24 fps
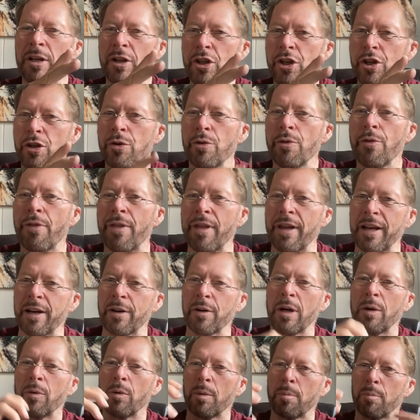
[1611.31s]
a Shu thing,
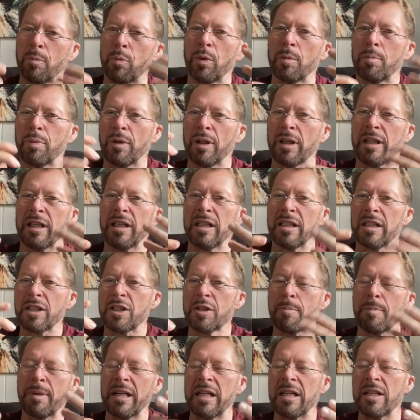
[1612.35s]
right? We're playing in the
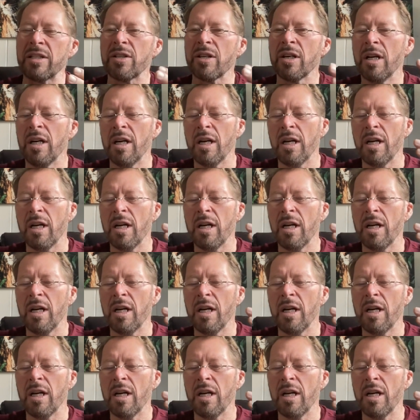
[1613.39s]
space.